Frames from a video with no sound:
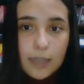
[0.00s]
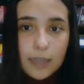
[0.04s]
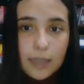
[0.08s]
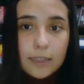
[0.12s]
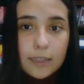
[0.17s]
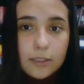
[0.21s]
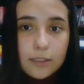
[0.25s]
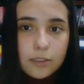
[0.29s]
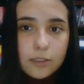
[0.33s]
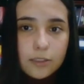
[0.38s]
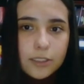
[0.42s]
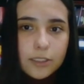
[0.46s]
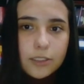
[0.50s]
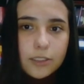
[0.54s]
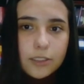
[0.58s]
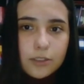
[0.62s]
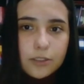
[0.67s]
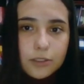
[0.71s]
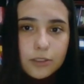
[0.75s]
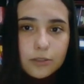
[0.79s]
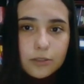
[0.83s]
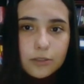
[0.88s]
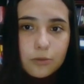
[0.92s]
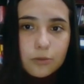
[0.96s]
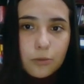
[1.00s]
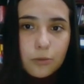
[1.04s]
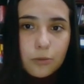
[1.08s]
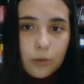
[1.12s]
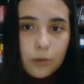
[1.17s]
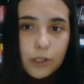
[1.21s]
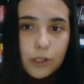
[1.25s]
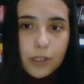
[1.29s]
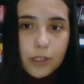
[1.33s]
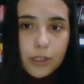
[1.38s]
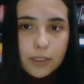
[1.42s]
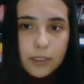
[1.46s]
In order to
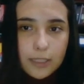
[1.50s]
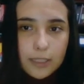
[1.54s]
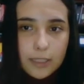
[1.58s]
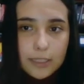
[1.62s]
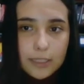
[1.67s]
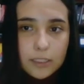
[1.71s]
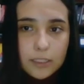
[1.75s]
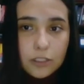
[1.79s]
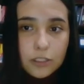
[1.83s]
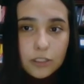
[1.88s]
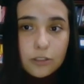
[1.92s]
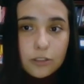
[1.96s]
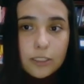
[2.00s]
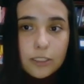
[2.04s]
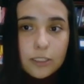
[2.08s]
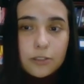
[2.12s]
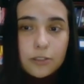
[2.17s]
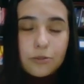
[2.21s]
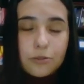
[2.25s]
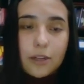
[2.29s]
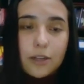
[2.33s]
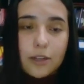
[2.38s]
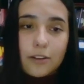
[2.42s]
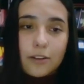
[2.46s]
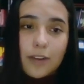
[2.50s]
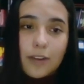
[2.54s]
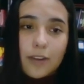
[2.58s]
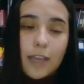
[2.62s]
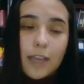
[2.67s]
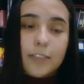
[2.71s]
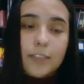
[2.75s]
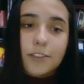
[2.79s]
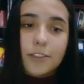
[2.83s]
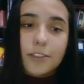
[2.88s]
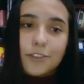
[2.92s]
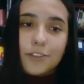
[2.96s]
work on this, you need to
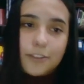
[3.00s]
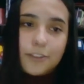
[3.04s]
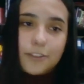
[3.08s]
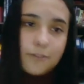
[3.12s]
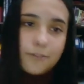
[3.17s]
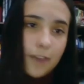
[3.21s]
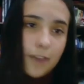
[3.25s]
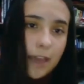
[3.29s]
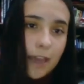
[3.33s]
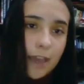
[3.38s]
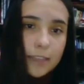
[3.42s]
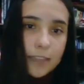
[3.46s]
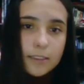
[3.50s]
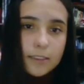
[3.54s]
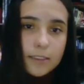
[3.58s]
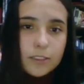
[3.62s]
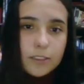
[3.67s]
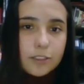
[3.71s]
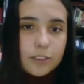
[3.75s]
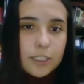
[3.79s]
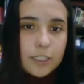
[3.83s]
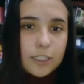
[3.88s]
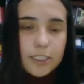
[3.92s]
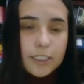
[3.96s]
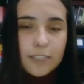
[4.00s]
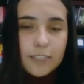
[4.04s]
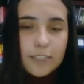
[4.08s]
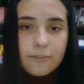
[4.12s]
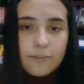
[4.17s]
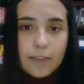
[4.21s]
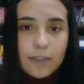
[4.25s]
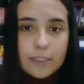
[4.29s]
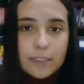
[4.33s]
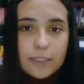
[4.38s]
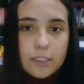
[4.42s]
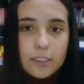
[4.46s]
recognize your defects, your
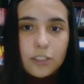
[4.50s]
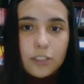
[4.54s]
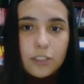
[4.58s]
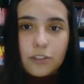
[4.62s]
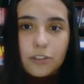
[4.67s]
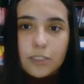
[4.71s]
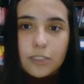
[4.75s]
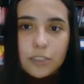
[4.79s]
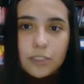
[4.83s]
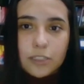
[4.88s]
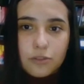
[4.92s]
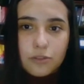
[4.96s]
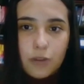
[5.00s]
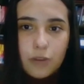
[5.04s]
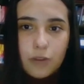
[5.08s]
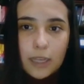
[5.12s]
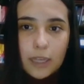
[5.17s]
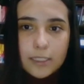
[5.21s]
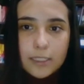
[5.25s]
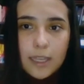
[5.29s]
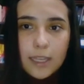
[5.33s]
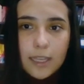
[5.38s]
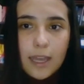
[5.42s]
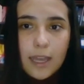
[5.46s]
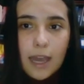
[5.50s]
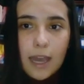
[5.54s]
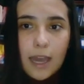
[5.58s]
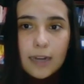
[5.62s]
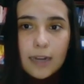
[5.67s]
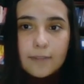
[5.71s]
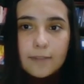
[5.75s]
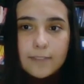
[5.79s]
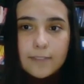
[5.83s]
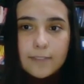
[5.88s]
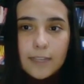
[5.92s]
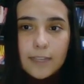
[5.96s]
achievements, your strengths,
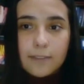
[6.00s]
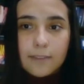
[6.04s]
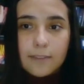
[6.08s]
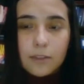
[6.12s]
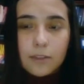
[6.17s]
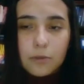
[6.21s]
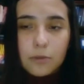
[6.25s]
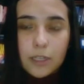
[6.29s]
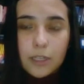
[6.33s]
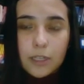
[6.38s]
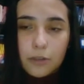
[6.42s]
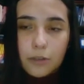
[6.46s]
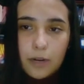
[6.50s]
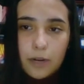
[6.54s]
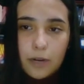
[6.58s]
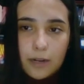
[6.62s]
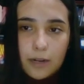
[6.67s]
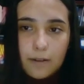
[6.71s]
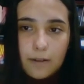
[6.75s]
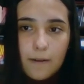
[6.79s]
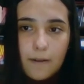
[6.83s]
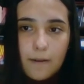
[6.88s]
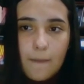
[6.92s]
and accept the way you are.